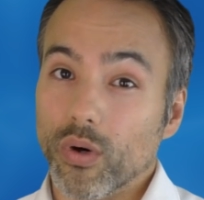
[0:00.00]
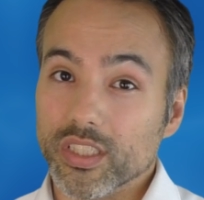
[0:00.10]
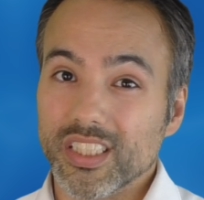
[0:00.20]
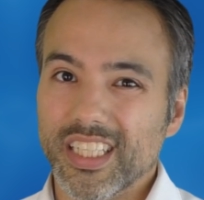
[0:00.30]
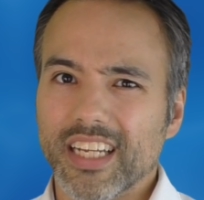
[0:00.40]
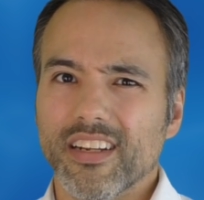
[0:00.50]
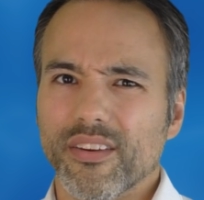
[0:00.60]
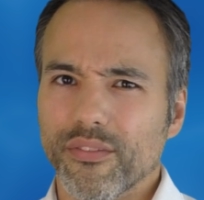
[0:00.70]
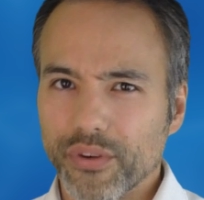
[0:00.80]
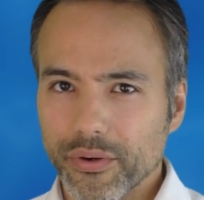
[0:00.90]
Once
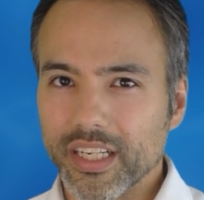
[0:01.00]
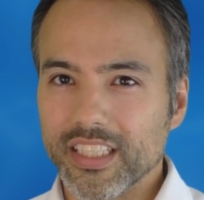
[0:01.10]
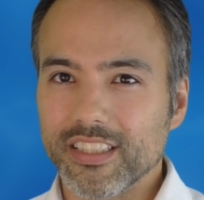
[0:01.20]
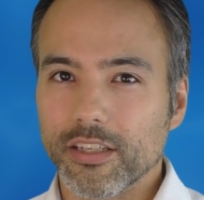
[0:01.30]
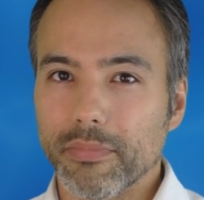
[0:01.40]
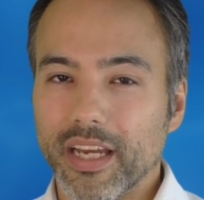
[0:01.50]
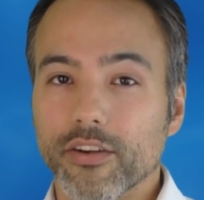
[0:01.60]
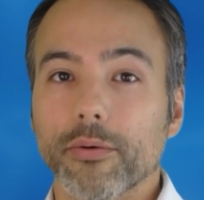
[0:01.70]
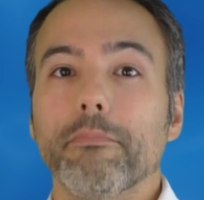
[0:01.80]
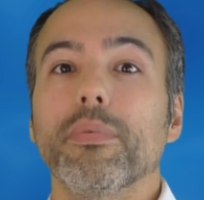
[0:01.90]
again, very nice in
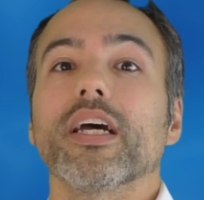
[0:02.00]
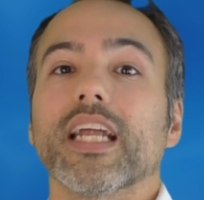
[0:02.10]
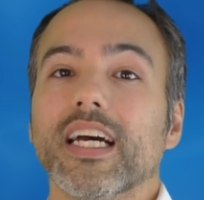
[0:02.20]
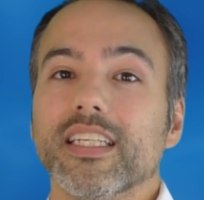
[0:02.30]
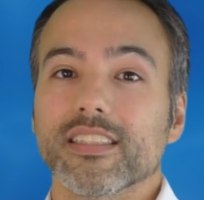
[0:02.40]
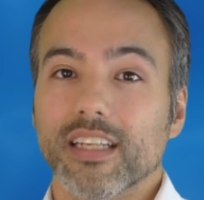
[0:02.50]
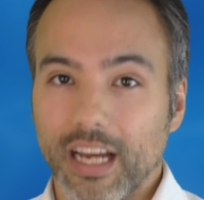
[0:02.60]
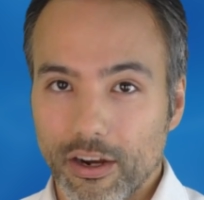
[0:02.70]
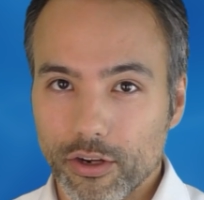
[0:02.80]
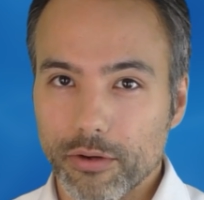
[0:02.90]
Commander, but as
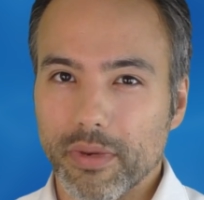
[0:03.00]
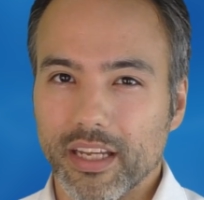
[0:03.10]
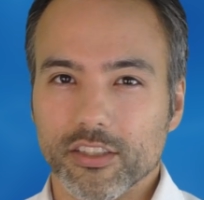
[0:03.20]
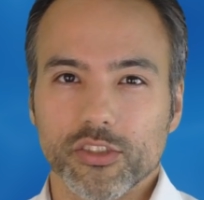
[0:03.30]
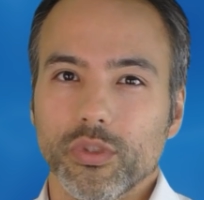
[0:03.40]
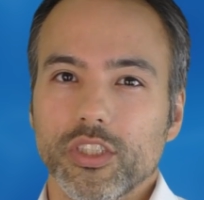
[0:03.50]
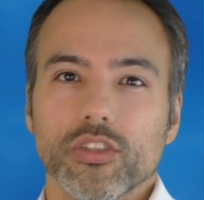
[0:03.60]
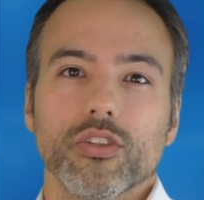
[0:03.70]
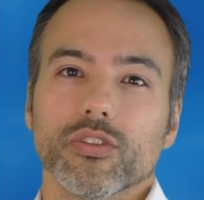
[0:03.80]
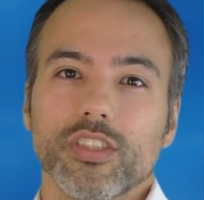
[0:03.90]
our Commander, so we
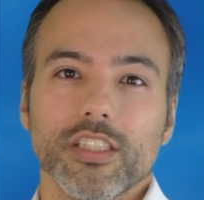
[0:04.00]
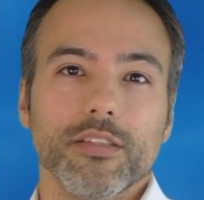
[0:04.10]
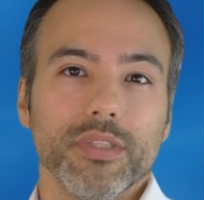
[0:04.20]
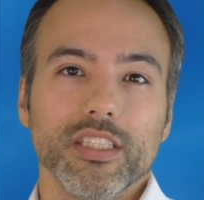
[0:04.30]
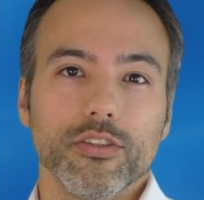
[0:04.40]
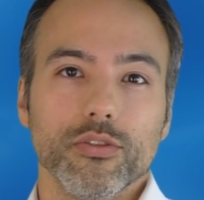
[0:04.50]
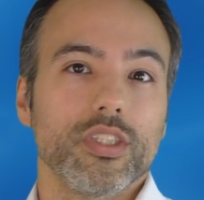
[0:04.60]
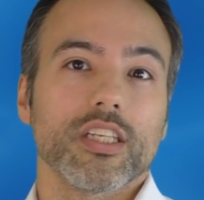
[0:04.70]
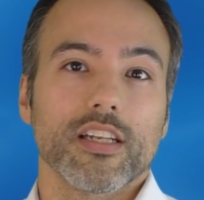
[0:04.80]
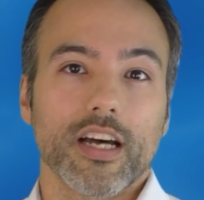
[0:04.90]
just don't see it being
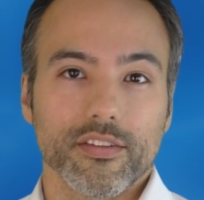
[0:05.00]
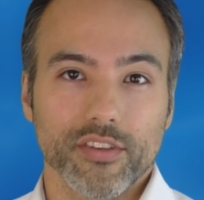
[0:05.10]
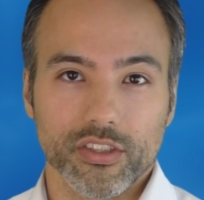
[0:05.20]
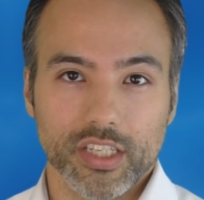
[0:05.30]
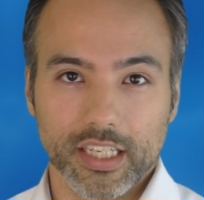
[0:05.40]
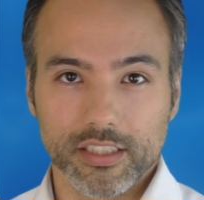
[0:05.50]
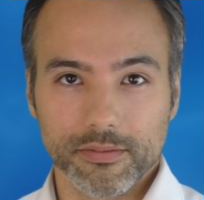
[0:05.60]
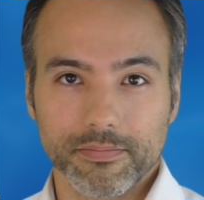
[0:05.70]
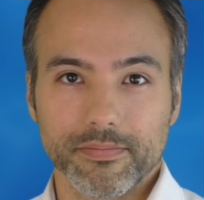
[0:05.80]
used in a lot of other decks.